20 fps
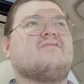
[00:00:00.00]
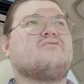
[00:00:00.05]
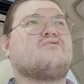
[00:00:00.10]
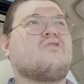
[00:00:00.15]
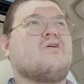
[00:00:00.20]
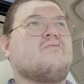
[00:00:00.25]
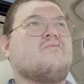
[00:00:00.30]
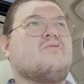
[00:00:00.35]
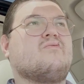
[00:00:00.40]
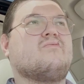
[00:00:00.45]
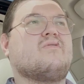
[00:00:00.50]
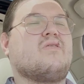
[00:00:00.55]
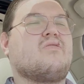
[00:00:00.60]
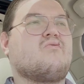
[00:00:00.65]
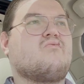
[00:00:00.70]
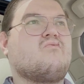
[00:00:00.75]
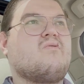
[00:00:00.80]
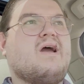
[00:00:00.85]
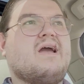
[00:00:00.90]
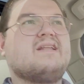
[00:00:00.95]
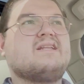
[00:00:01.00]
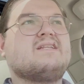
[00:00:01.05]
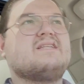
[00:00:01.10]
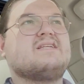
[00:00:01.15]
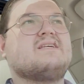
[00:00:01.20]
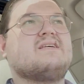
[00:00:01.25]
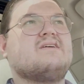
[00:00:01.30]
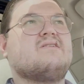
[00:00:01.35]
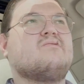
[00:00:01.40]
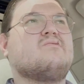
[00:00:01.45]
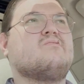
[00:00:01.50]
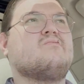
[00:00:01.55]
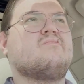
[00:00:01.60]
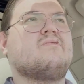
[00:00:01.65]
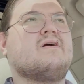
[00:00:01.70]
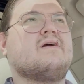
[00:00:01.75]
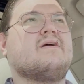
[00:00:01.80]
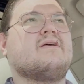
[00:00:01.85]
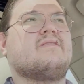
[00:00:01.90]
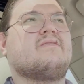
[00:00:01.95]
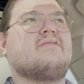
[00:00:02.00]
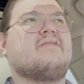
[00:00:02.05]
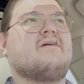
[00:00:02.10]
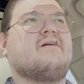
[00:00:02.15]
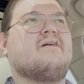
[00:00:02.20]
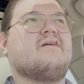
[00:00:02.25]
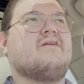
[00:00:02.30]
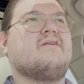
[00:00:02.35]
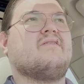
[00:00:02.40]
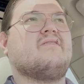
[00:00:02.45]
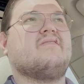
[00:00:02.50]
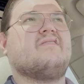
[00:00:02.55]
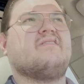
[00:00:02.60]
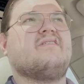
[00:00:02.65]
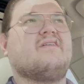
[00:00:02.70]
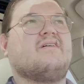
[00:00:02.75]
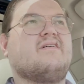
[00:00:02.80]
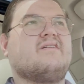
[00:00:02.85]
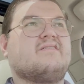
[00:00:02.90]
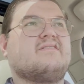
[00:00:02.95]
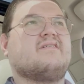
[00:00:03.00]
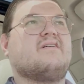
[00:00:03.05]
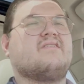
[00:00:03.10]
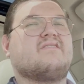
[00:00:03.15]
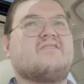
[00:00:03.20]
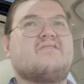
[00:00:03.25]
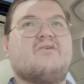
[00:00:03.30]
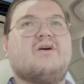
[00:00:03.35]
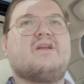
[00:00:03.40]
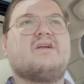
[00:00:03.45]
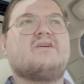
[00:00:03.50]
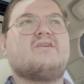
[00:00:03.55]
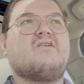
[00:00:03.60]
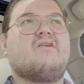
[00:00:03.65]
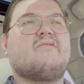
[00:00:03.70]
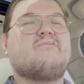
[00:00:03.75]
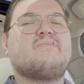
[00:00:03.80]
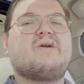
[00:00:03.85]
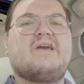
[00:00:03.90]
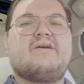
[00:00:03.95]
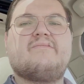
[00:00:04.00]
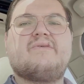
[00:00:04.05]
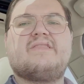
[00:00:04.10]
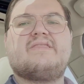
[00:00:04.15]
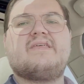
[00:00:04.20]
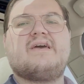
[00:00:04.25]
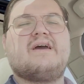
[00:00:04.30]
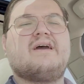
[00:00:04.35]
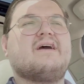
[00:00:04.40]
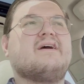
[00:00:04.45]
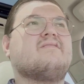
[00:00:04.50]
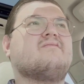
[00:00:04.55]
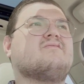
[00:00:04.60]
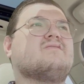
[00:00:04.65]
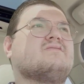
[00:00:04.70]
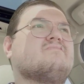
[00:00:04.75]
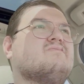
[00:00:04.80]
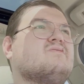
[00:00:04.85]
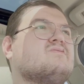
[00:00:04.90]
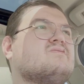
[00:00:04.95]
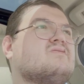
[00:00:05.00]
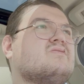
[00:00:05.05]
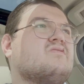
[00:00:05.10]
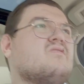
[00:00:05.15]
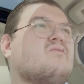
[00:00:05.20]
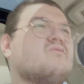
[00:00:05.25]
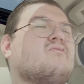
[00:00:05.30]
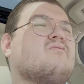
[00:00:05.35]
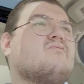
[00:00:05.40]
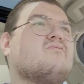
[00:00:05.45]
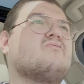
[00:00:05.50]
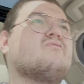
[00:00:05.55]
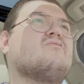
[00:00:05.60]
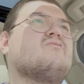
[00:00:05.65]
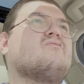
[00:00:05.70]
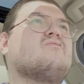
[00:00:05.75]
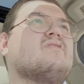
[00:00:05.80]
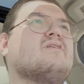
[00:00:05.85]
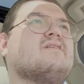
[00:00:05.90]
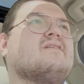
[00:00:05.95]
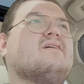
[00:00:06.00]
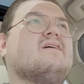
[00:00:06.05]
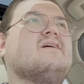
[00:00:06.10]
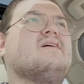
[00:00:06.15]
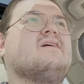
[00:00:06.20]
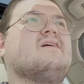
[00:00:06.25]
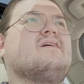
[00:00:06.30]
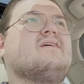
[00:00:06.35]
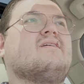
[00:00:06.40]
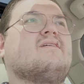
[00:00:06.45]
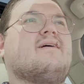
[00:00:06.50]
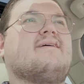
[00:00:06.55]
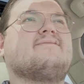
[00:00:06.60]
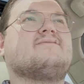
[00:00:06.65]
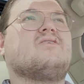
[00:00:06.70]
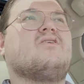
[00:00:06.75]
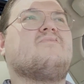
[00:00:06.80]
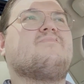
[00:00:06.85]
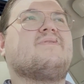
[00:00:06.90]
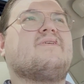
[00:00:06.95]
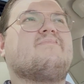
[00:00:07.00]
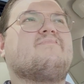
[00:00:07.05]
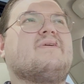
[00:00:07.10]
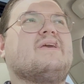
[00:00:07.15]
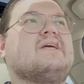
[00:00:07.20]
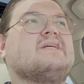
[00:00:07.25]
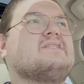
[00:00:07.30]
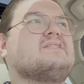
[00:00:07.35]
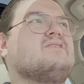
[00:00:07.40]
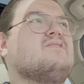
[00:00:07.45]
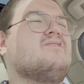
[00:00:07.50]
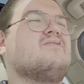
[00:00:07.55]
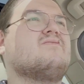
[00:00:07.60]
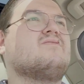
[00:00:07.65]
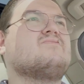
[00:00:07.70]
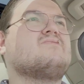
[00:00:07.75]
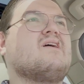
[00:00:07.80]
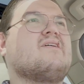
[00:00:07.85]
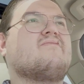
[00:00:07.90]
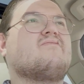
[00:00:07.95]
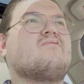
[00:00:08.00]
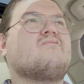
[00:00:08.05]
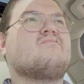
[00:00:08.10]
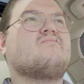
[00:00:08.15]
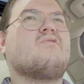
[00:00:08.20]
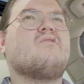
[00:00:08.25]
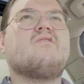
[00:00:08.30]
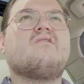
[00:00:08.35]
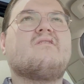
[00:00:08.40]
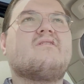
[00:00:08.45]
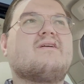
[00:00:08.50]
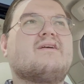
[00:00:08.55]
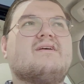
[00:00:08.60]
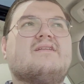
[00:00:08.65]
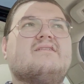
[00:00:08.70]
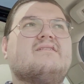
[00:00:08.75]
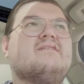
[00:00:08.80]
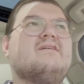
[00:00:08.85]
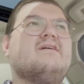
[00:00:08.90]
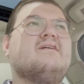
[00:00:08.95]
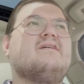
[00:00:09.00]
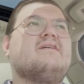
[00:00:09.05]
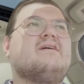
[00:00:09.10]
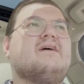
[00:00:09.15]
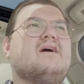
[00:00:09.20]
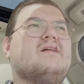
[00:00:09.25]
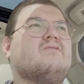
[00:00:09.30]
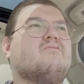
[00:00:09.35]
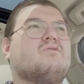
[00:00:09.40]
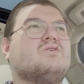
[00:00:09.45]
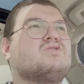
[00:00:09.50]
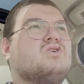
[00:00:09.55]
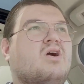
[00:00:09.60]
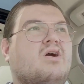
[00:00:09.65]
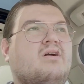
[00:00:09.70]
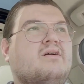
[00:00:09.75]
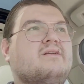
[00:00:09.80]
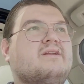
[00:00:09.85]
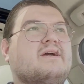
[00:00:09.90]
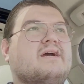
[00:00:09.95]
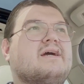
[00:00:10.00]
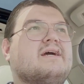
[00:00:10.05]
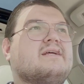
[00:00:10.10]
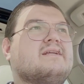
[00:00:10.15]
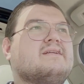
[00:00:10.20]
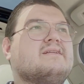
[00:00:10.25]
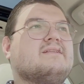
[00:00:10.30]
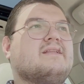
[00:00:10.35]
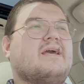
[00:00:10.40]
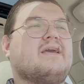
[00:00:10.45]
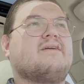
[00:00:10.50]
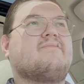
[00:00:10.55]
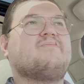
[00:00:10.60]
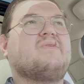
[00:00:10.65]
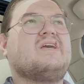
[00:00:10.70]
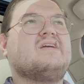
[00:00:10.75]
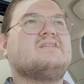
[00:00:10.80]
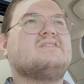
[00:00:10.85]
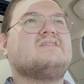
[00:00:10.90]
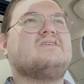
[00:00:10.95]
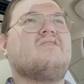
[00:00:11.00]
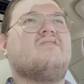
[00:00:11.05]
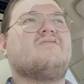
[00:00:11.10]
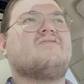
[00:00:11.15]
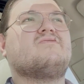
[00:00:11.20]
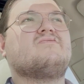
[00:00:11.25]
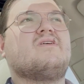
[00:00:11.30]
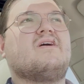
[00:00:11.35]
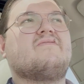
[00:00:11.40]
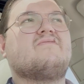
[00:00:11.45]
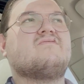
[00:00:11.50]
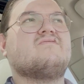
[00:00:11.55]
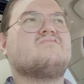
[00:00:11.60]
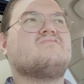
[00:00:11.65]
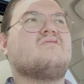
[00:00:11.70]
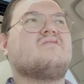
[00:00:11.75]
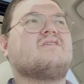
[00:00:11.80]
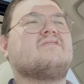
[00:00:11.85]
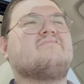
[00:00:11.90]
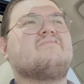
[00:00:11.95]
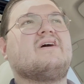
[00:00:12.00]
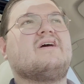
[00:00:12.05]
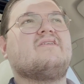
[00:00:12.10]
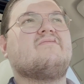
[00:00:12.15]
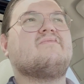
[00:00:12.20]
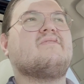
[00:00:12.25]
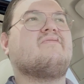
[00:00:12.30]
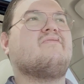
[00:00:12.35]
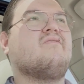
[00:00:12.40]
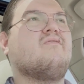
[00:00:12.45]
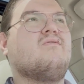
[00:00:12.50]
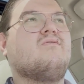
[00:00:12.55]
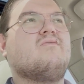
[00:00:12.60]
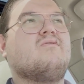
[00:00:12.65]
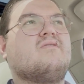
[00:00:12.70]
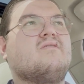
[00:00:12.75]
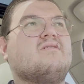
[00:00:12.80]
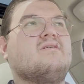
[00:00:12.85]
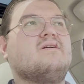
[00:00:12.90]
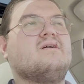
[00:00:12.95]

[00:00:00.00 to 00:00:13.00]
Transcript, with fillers: trouble with rent, with uh, a, a, credit card payment that was supposed to go through, and you know I was hoping PNC overdraft would work, and and it returned it. Like PNC overdraft was working better before.